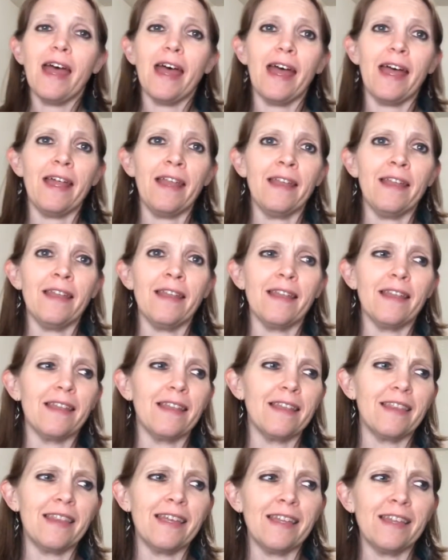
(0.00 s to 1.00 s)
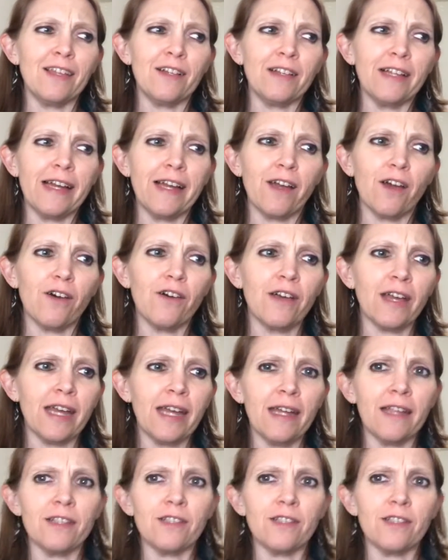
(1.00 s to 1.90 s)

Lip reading: And then they're like, okay,